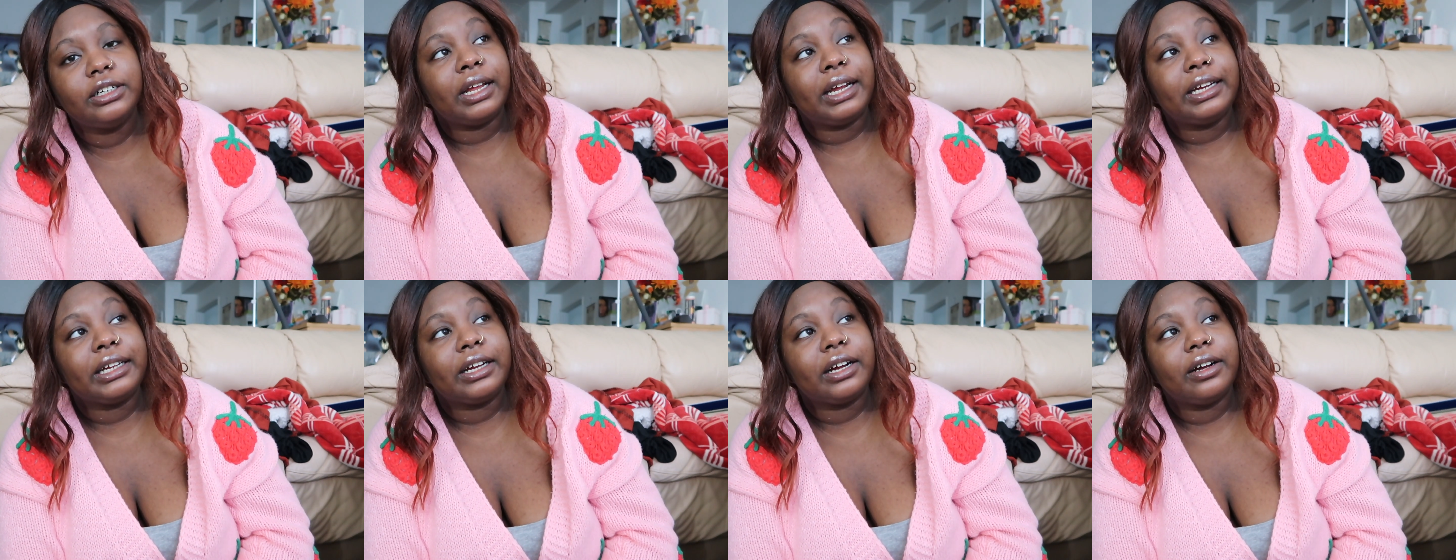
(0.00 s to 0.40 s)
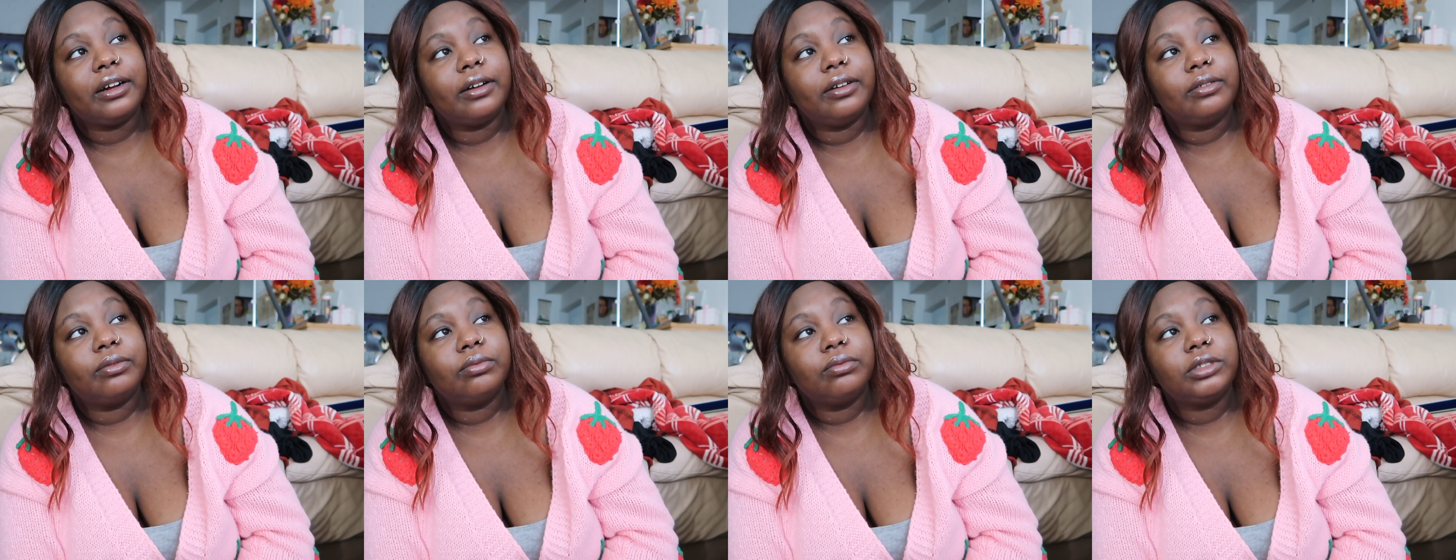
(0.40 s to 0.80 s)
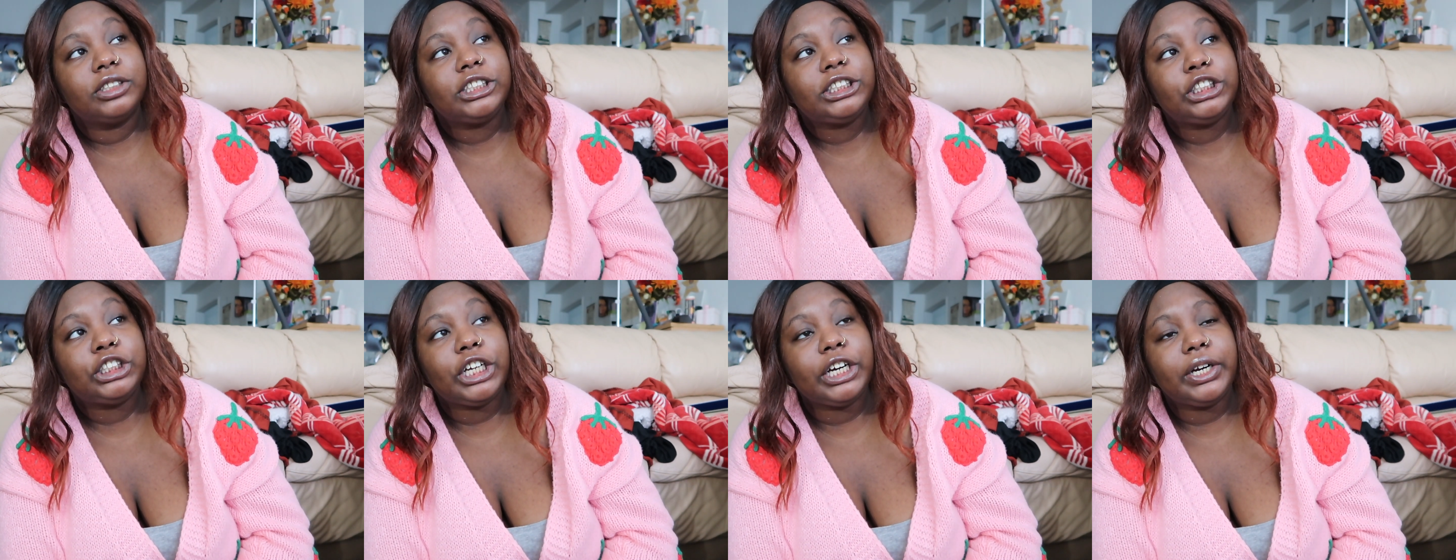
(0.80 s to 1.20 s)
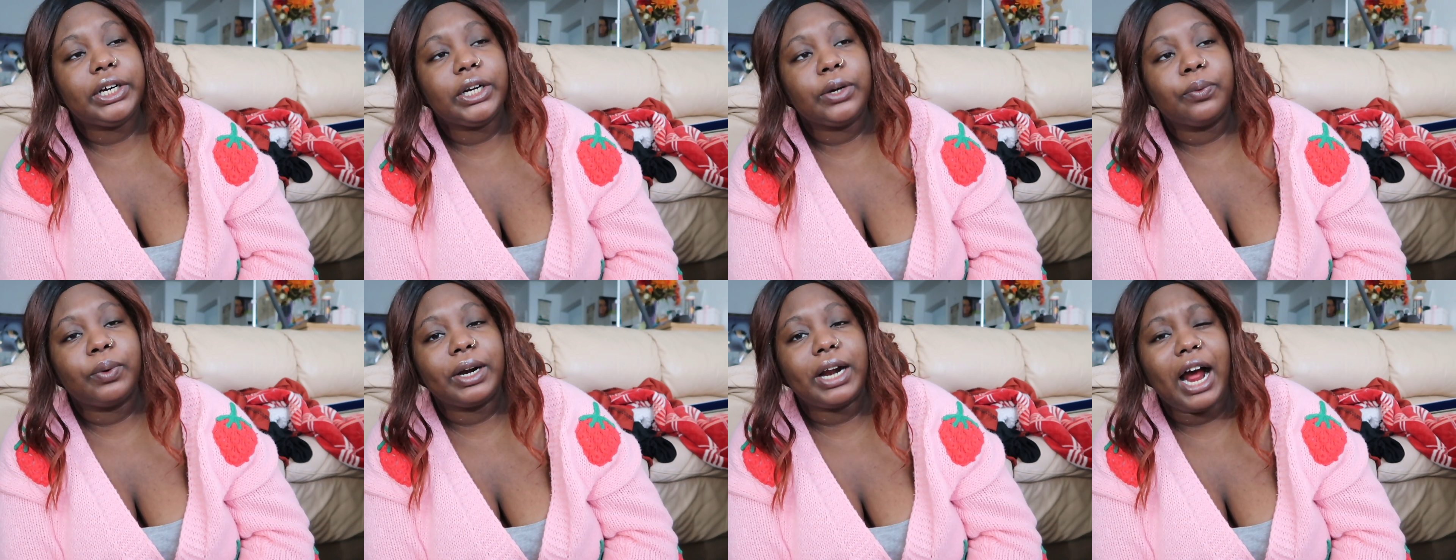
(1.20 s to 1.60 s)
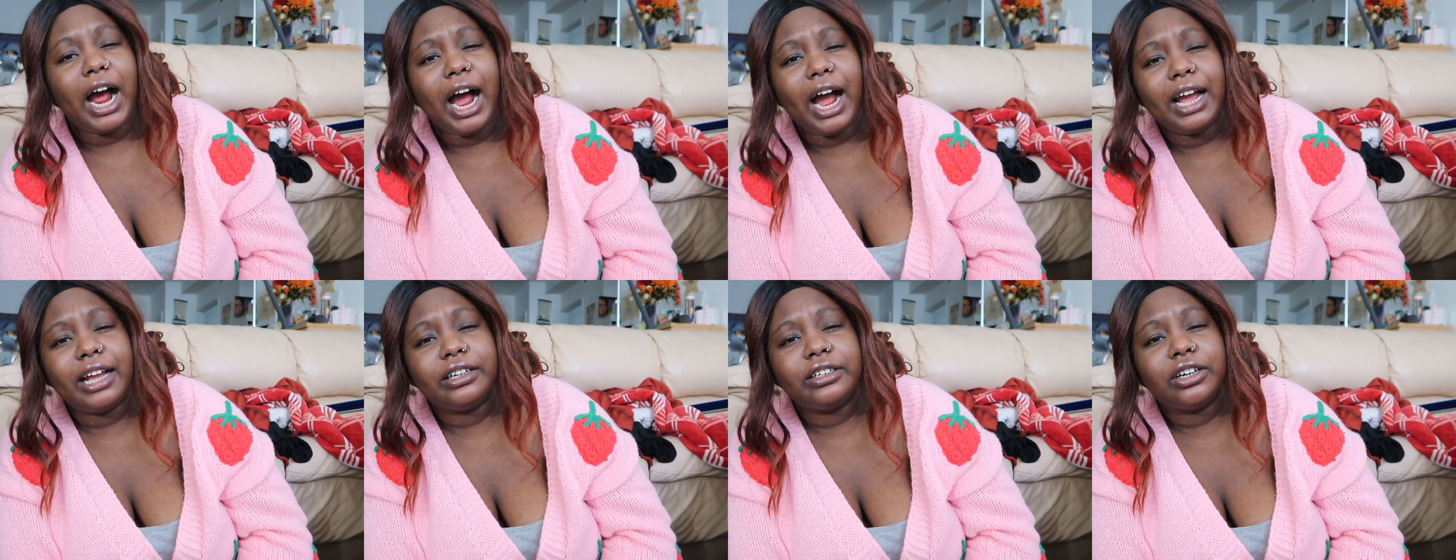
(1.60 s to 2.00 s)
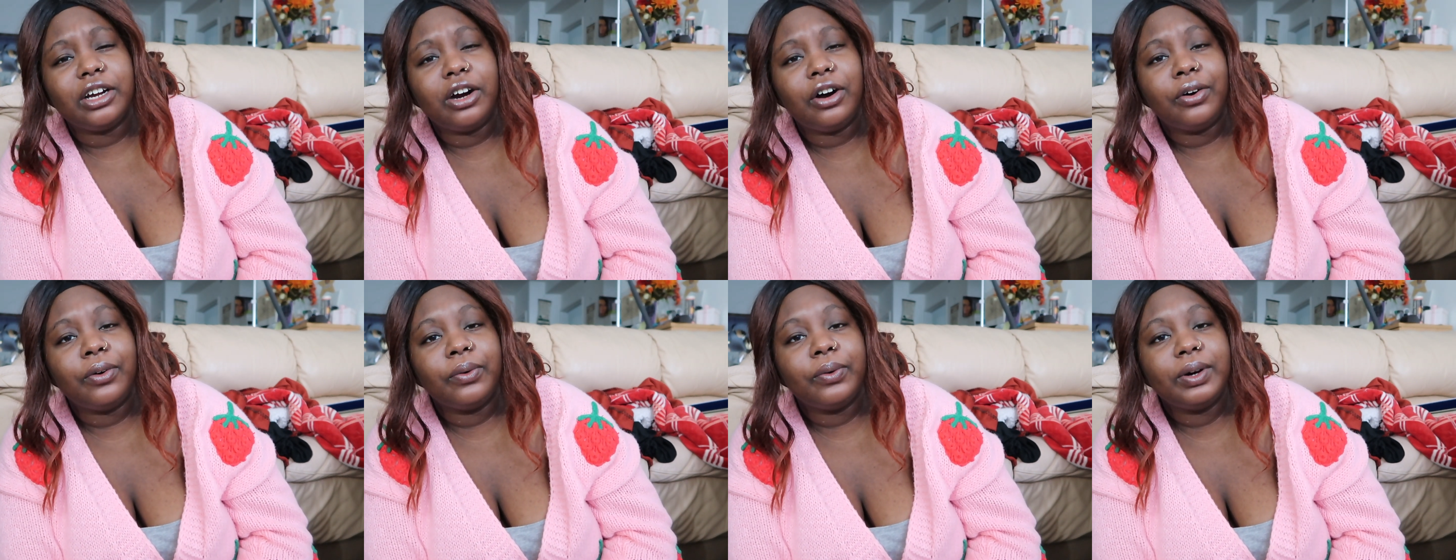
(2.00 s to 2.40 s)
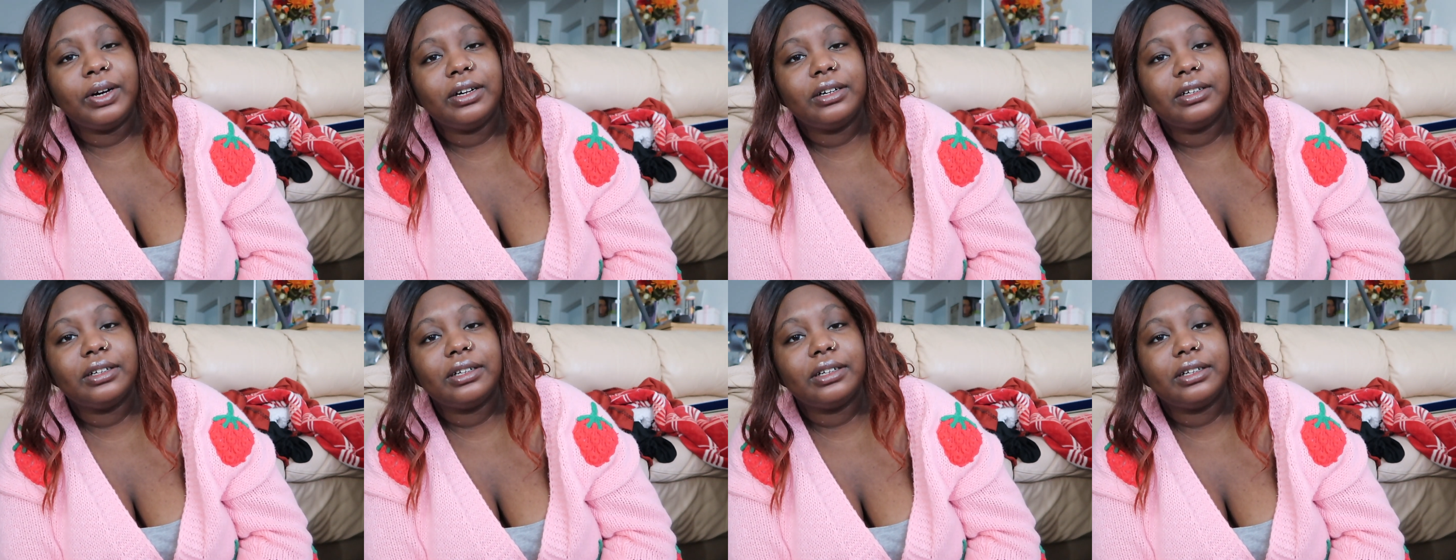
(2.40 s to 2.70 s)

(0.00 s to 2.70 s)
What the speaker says: like sharing what I know,